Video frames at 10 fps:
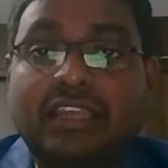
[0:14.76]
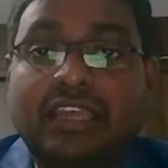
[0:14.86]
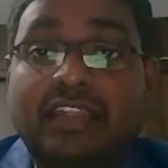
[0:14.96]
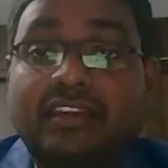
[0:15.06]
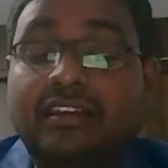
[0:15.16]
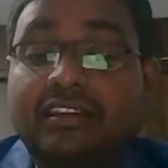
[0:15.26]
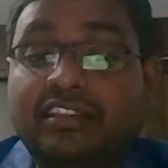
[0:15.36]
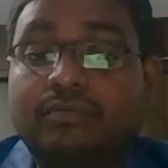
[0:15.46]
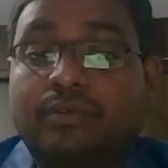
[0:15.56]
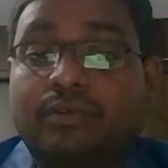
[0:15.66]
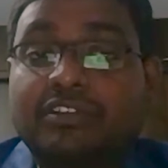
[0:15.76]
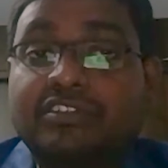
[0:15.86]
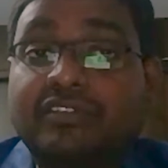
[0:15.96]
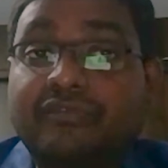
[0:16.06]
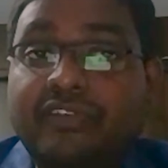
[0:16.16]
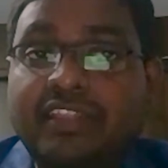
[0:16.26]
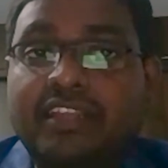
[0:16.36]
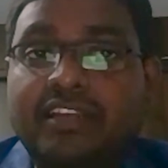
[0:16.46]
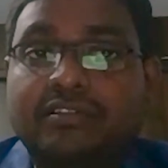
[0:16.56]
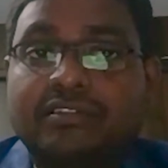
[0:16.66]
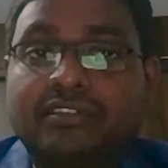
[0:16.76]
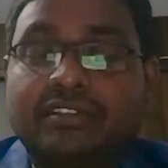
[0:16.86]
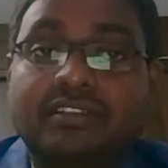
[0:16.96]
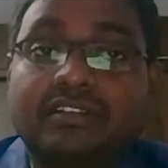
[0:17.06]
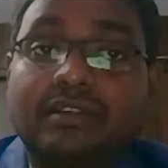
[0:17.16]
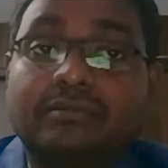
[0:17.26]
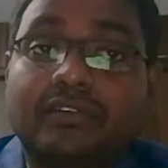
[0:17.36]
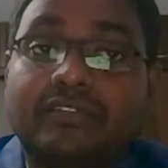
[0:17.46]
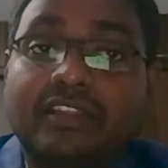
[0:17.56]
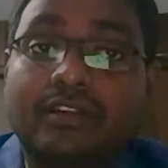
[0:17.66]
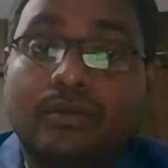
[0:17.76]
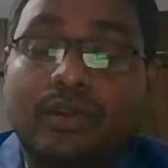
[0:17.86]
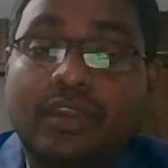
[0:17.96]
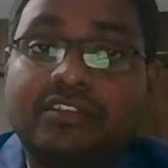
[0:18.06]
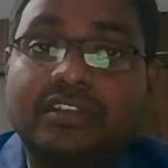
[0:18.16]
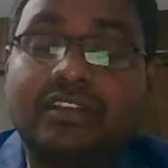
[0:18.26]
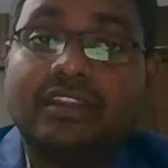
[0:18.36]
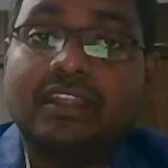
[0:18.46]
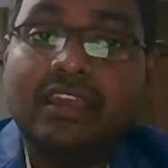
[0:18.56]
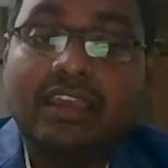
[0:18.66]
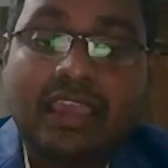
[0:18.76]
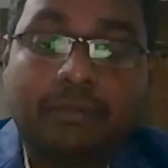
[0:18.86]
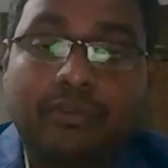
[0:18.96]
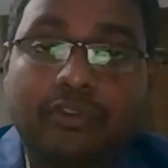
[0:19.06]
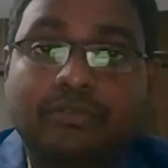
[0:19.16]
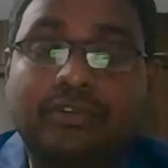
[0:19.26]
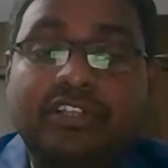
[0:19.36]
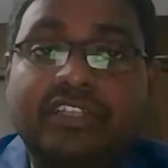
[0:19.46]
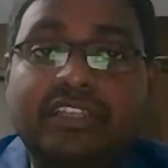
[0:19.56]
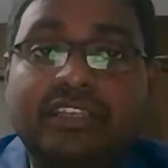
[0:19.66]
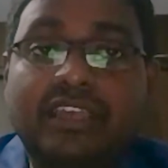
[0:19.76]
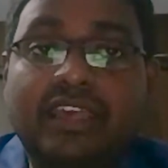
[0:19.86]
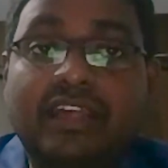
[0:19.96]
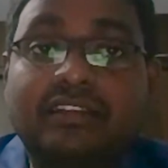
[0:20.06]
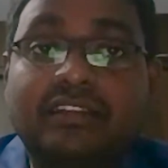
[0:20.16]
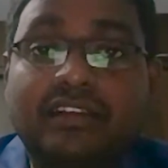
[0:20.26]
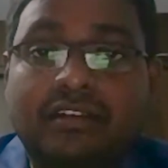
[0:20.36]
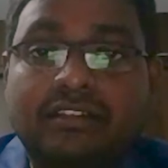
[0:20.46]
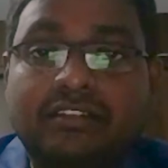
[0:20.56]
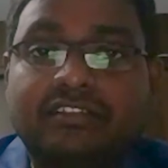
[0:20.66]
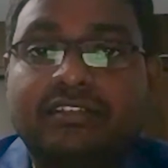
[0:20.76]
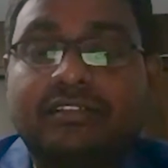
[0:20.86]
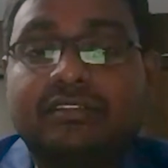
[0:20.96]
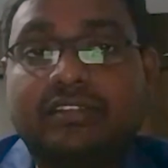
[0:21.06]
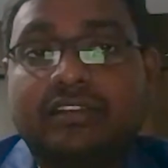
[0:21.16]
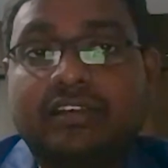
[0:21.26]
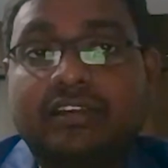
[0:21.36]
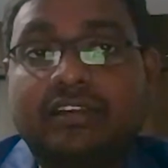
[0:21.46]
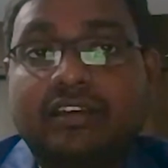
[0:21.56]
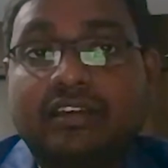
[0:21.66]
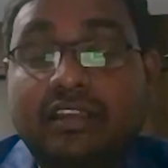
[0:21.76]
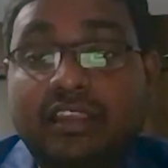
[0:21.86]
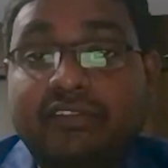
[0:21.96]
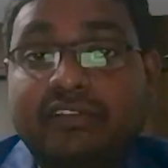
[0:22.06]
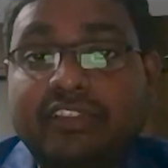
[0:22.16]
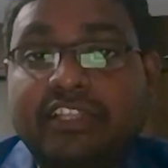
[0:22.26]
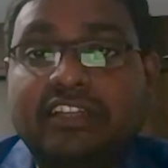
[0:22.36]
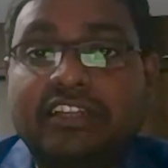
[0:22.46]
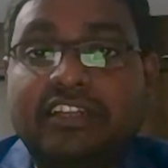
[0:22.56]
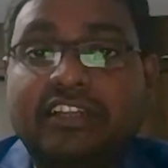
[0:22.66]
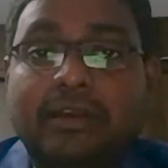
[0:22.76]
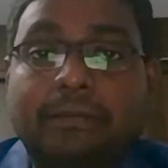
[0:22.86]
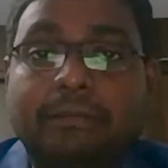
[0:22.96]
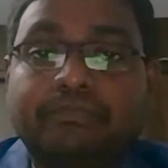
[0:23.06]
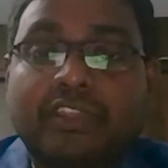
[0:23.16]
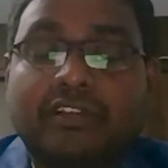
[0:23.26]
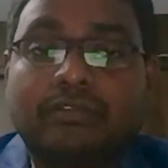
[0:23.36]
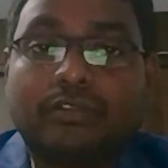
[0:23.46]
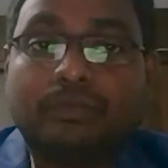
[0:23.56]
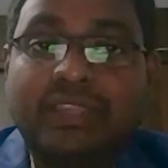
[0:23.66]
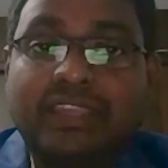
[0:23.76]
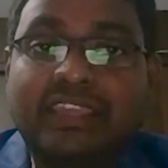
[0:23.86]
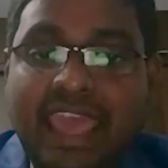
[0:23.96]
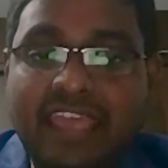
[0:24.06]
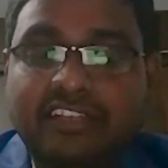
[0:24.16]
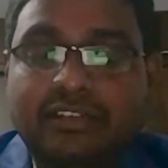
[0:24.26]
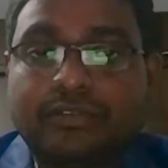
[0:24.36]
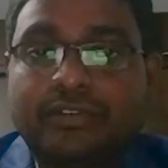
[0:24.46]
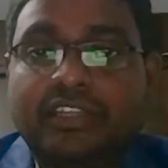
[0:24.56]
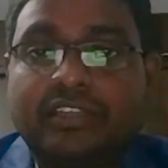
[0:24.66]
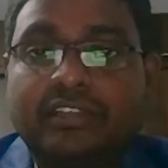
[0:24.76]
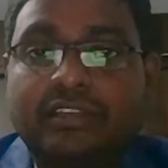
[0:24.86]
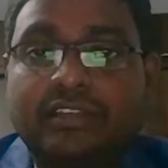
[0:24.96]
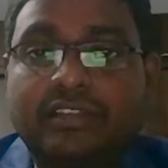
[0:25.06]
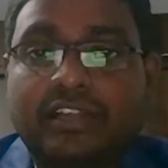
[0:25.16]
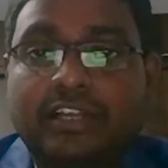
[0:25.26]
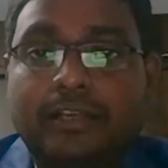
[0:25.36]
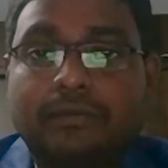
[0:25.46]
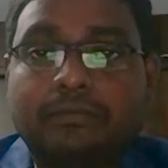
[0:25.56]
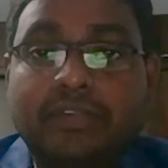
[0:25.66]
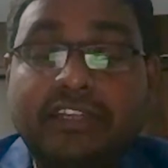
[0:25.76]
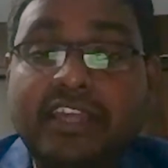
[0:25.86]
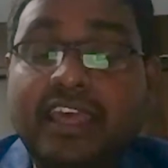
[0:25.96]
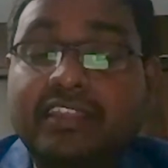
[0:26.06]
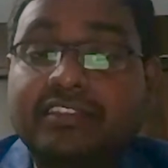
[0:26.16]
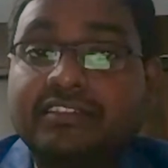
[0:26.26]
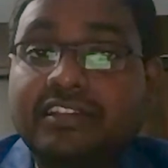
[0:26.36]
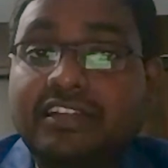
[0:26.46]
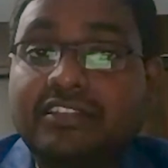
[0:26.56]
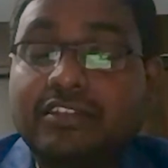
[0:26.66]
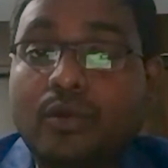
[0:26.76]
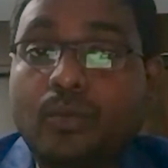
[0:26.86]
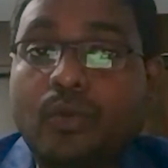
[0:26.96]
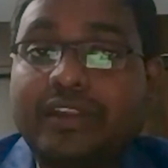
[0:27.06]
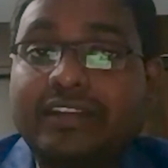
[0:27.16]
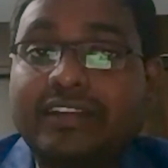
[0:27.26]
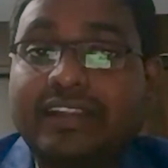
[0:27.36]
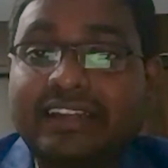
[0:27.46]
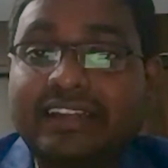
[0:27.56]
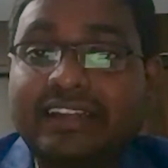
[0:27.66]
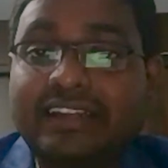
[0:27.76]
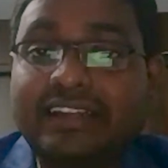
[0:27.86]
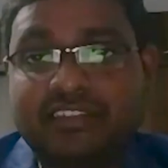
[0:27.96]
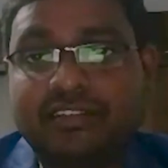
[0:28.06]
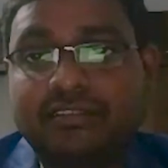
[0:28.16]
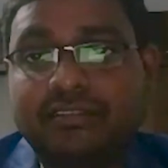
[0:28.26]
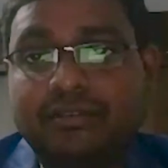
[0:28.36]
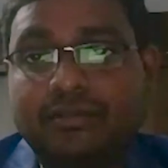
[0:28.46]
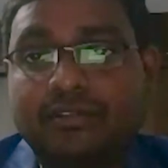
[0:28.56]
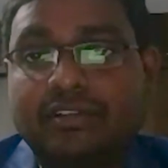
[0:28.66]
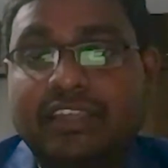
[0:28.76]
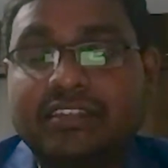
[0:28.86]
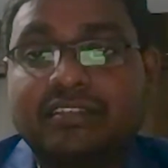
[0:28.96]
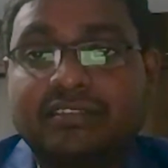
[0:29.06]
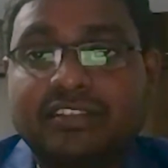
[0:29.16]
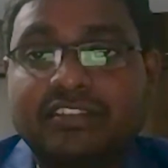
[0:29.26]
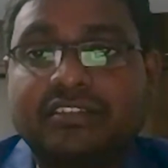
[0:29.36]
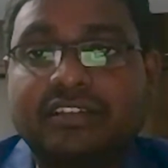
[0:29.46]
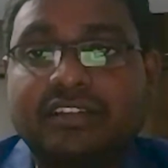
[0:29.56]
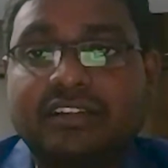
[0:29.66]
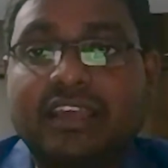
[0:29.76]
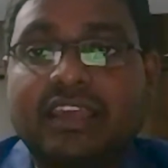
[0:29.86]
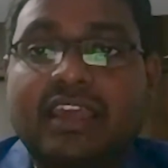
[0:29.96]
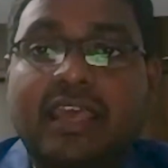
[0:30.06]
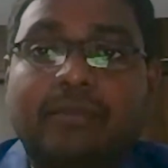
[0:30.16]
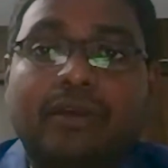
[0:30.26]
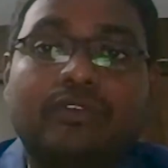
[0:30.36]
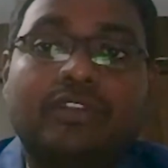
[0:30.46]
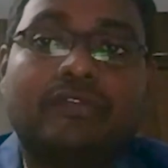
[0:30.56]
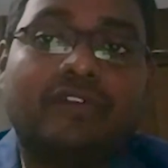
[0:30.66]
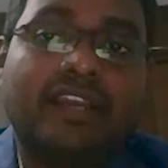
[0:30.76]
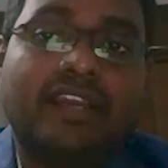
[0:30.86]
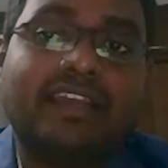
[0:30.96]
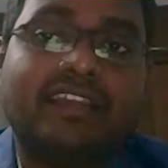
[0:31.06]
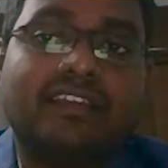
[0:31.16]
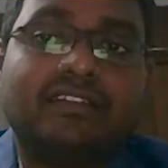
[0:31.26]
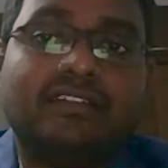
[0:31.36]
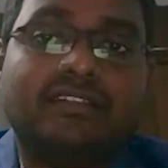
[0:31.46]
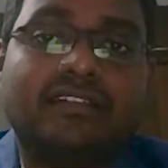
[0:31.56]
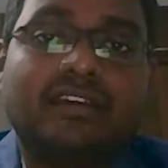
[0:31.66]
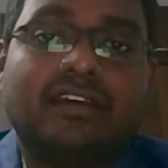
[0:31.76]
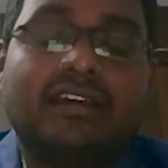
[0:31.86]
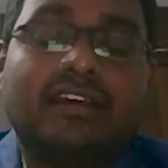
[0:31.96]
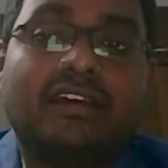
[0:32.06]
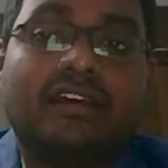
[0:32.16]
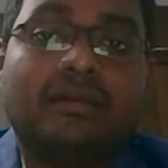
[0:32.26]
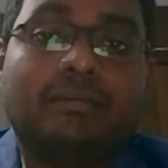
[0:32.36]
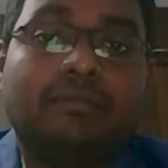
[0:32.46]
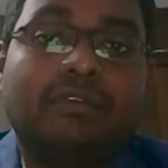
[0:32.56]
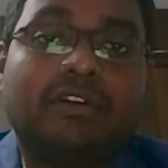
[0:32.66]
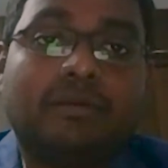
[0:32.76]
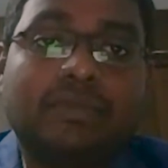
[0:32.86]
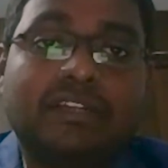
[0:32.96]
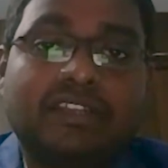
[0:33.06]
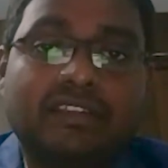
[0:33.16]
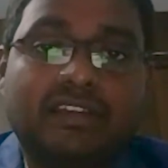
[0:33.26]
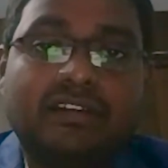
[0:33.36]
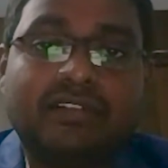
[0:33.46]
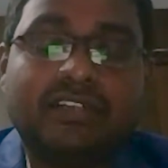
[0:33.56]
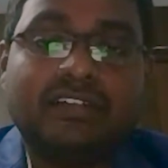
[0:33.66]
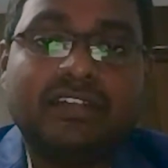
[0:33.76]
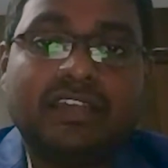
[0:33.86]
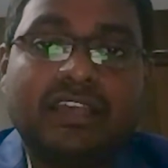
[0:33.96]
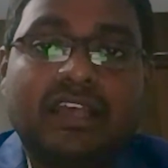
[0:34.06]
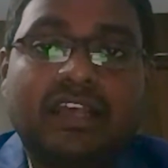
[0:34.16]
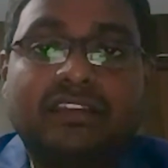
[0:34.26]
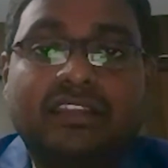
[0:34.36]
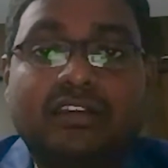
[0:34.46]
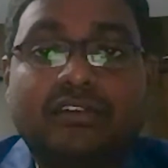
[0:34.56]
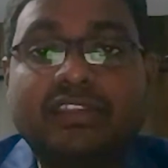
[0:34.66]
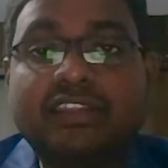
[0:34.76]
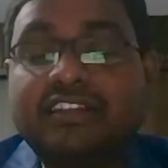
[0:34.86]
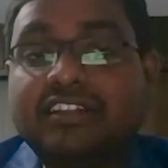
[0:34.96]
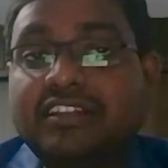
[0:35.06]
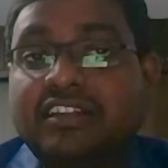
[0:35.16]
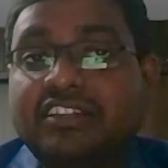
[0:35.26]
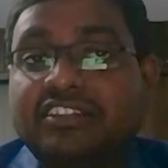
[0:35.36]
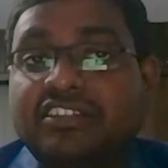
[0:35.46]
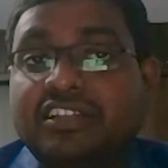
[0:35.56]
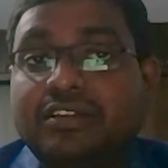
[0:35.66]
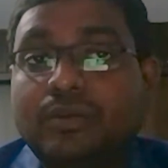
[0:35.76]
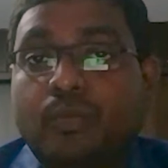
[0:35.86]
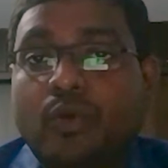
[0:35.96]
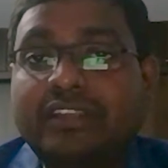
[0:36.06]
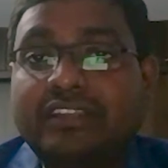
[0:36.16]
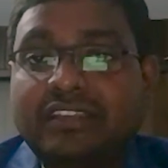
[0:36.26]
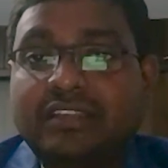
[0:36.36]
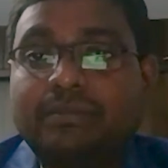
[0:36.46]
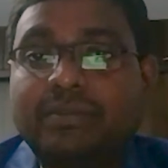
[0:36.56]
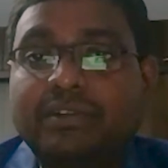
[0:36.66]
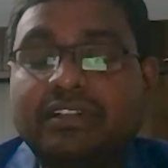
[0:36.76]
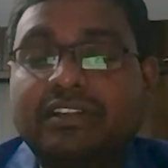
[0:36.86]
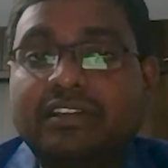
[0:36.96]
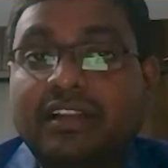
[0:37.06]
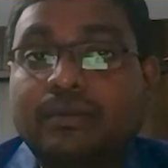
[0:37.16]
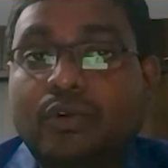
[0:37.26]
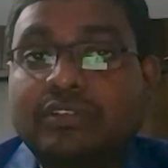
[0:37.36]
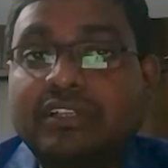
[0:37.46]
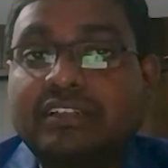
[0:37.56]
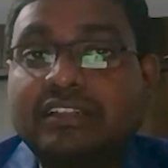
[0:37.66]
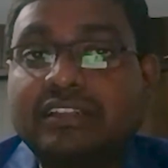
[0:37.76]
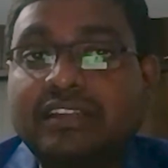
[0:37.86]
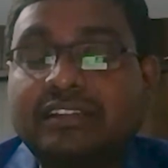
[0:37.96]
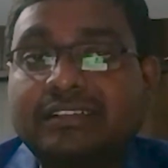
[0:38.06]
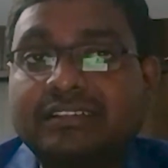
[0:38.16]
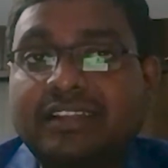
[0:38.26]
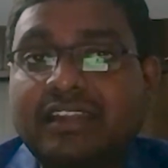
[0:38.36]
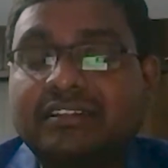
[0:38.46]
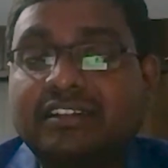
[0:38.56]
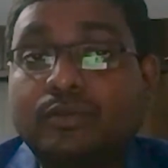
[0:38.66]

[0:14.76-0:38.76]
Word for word: And this population is very heterogeneous in terms of their location, approachability, and their cultures, uh, even within India. So speaking as on today, um, India has nearly 7.9 lakh cases, corona cases registered, among which 5 lakh cases people completely recovered, and the recovery rate is nearly 62.3%, and mortality rate stands at